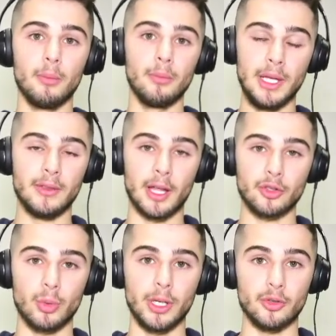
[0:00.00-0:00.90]
in that
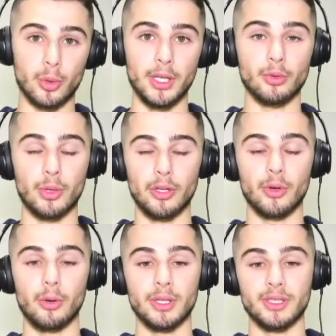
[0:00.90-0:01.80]

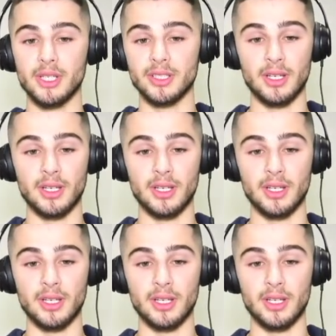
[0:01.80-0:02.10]
2020-2021 season,